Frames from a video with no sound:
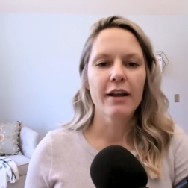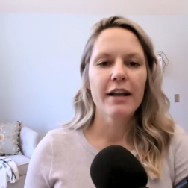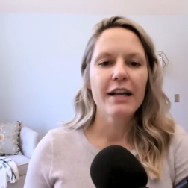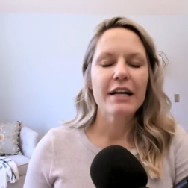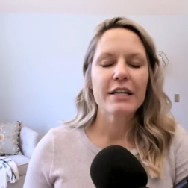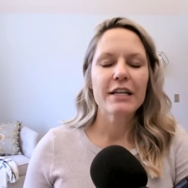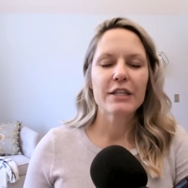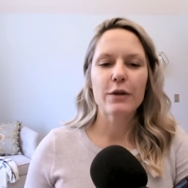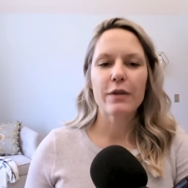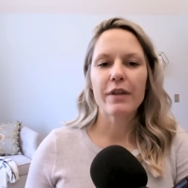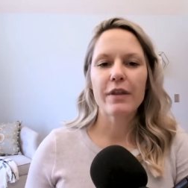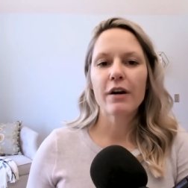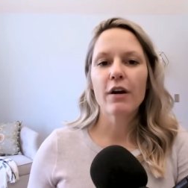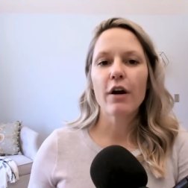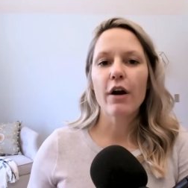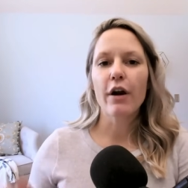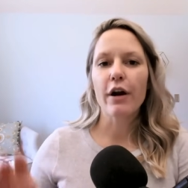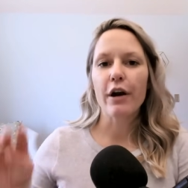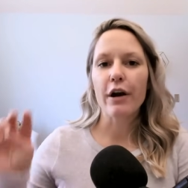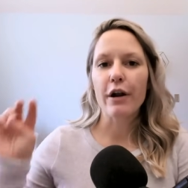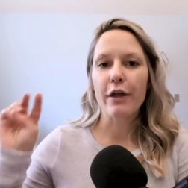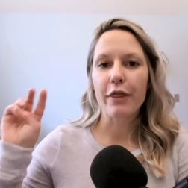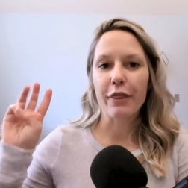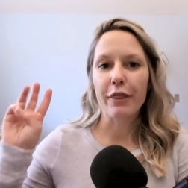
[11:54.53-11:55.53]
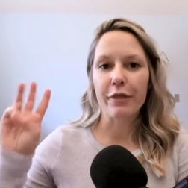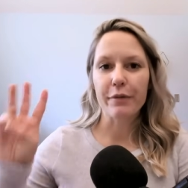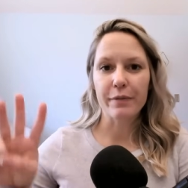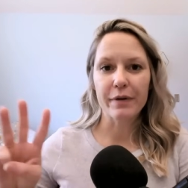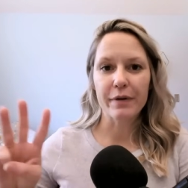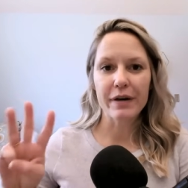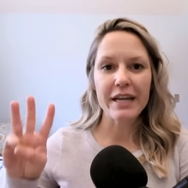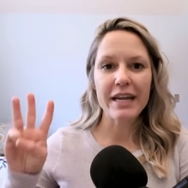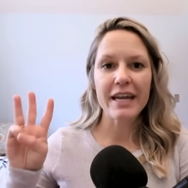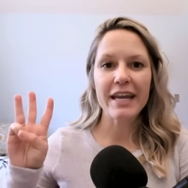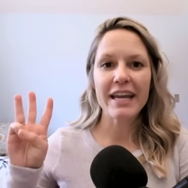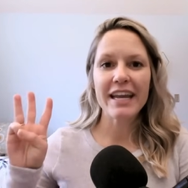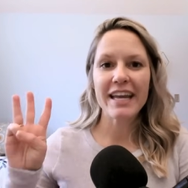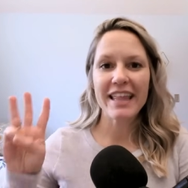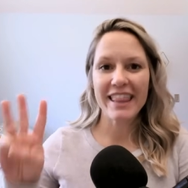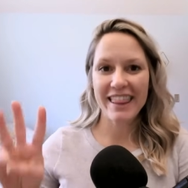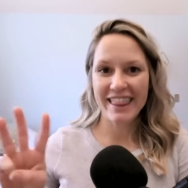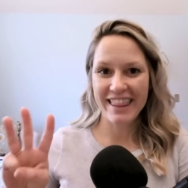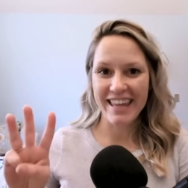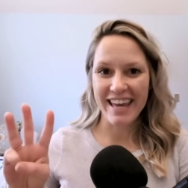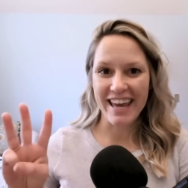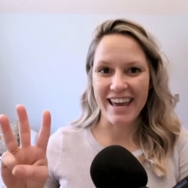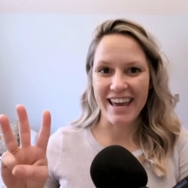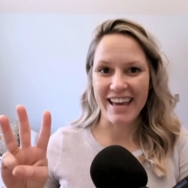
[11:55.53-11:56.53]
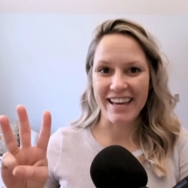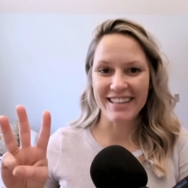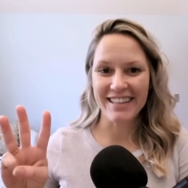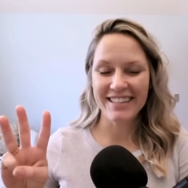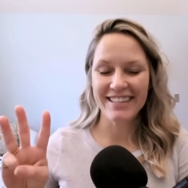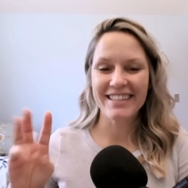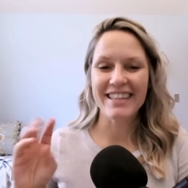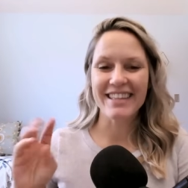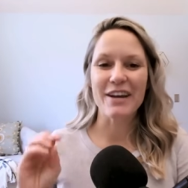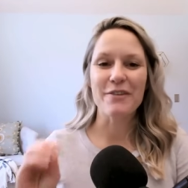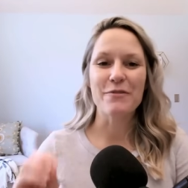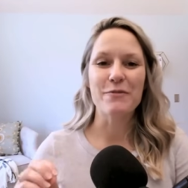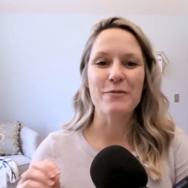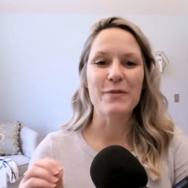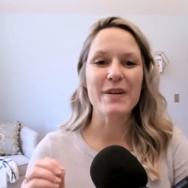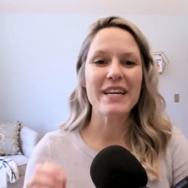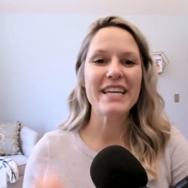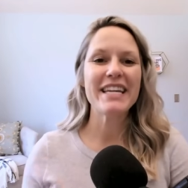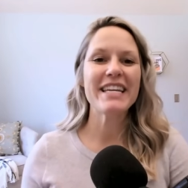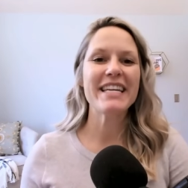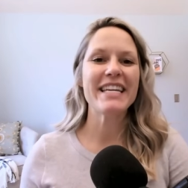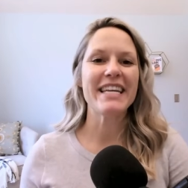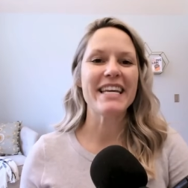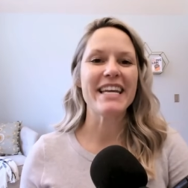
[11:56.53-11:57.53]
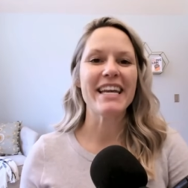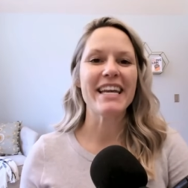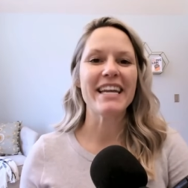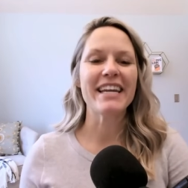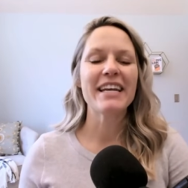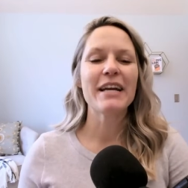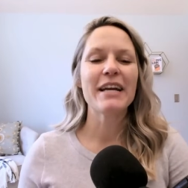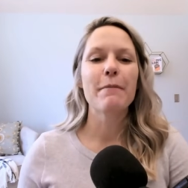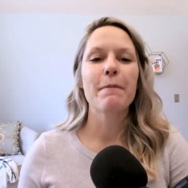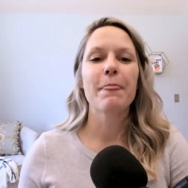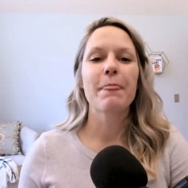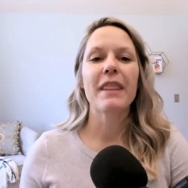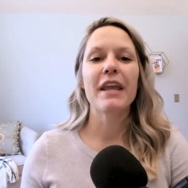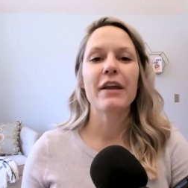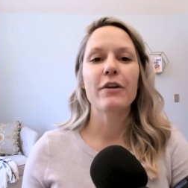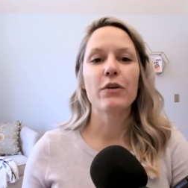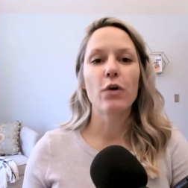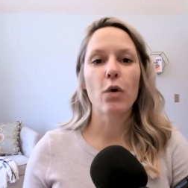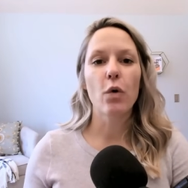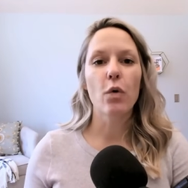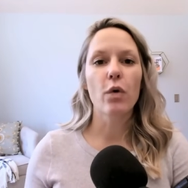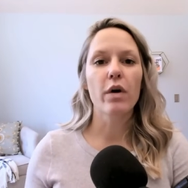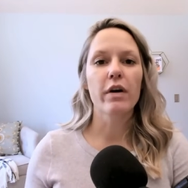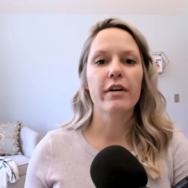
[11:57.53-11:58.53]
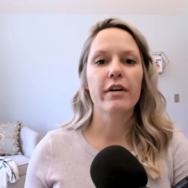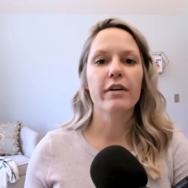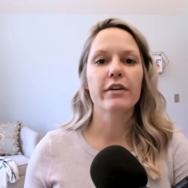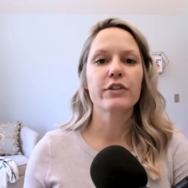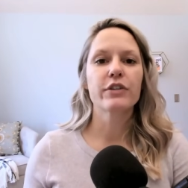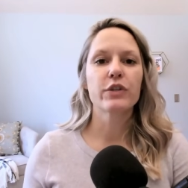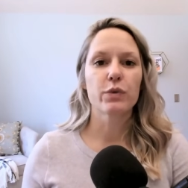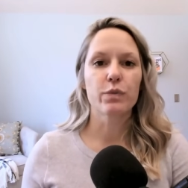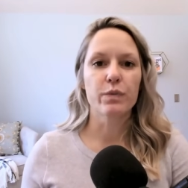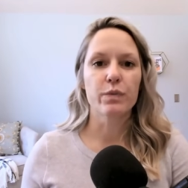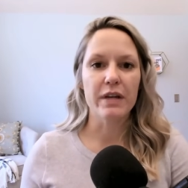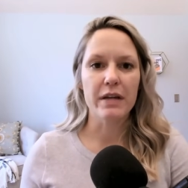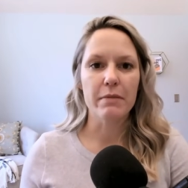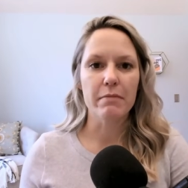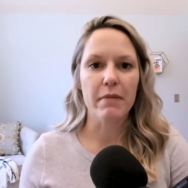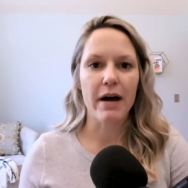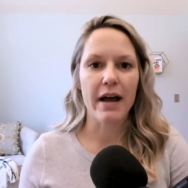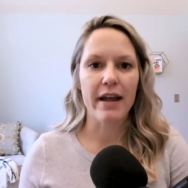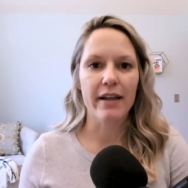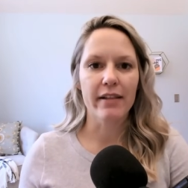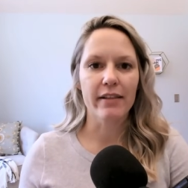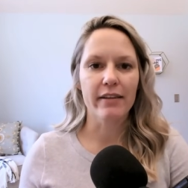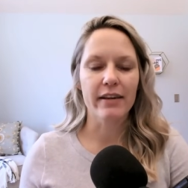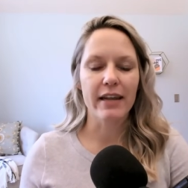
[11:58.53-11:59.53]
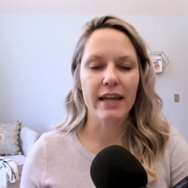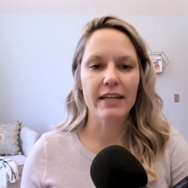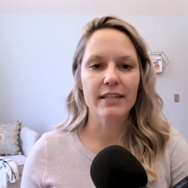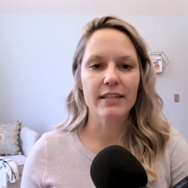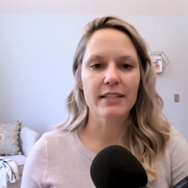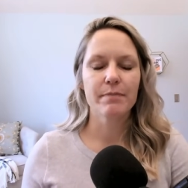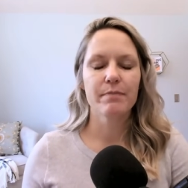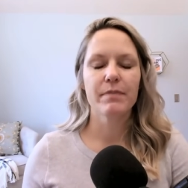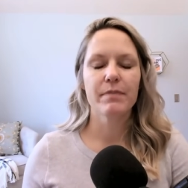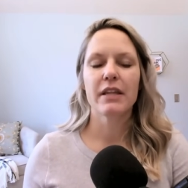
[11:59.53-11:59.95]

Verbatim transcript: So there are three things that we need in order to remyelinate.